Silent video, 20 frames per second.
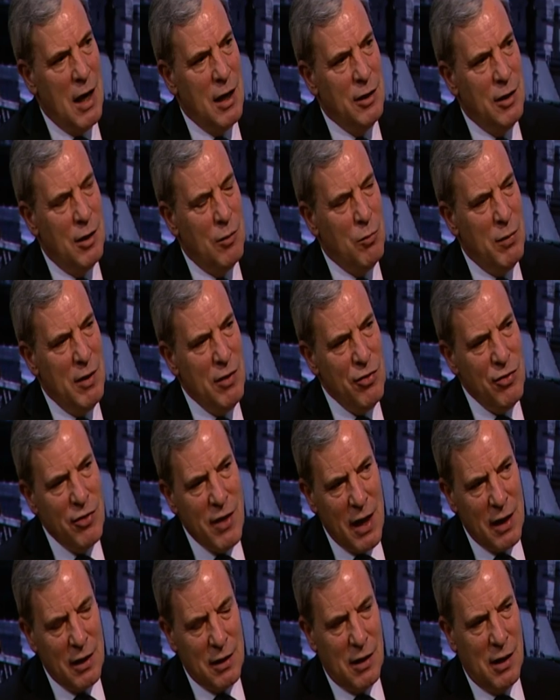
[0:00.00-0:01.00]
And with
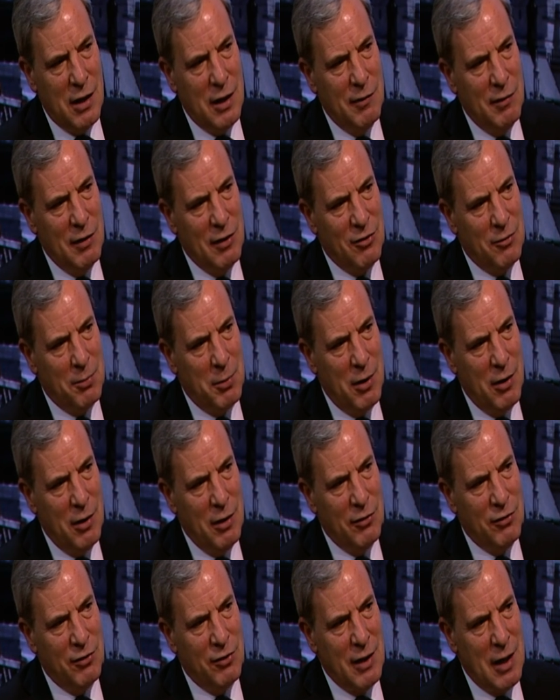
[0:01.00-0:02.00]
that kind of
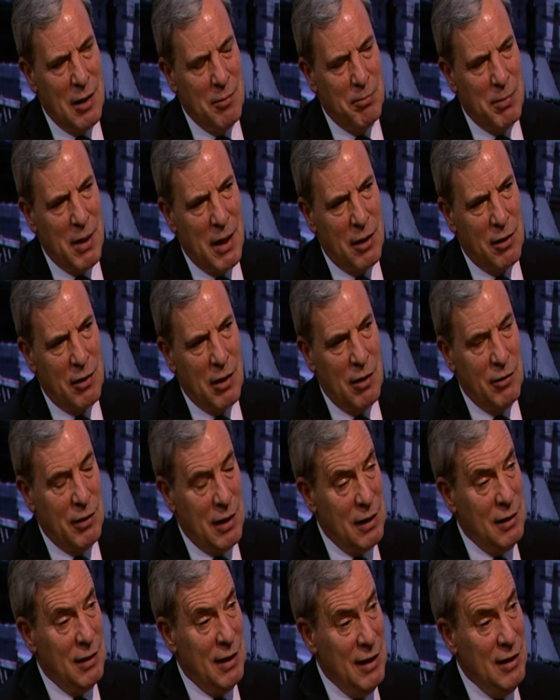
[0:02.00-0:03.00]
experience and that background
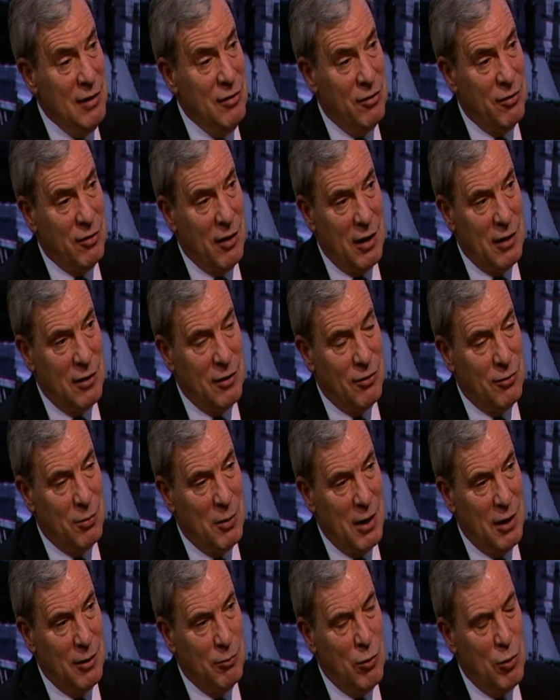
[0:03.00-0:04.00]
and insight as well,